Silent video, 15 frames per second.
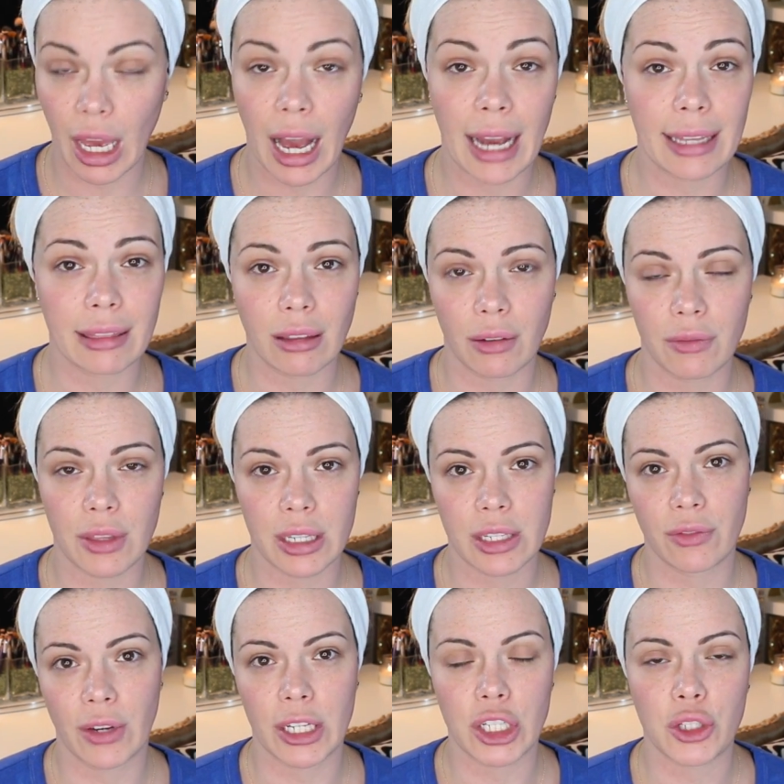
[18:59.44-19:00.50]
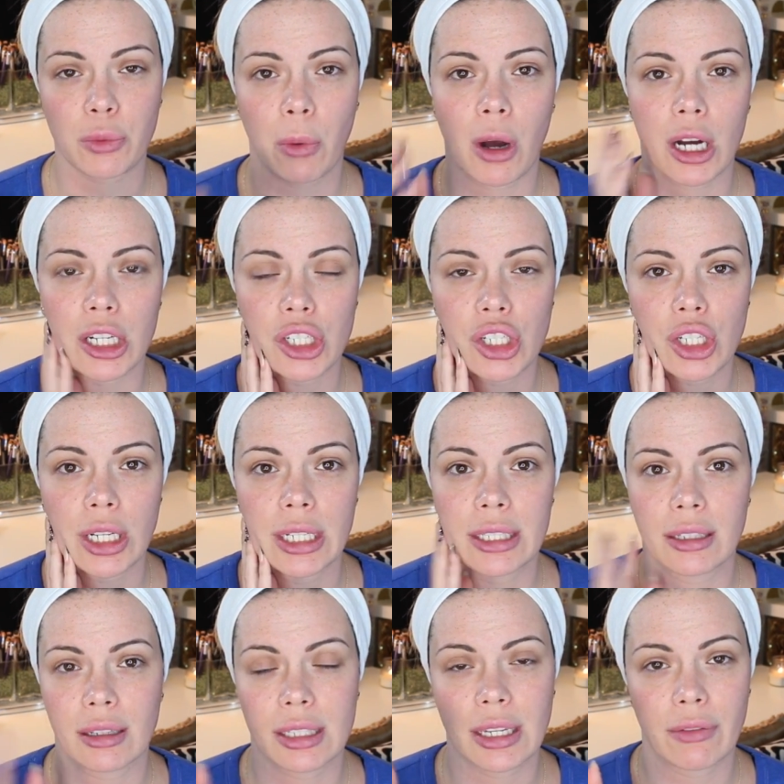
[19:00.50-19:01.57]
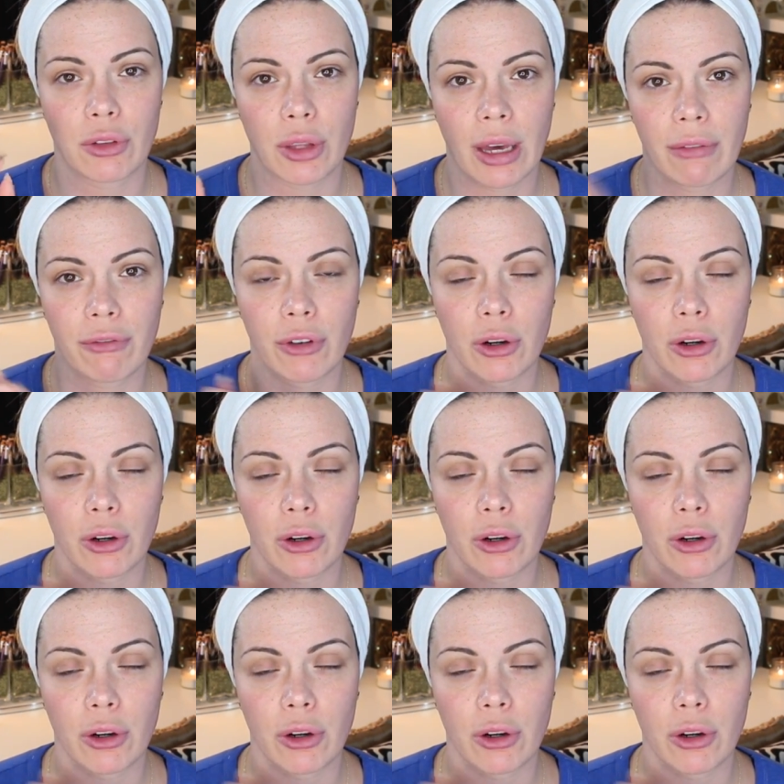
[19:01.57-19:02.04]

I love this face wash. It does give you that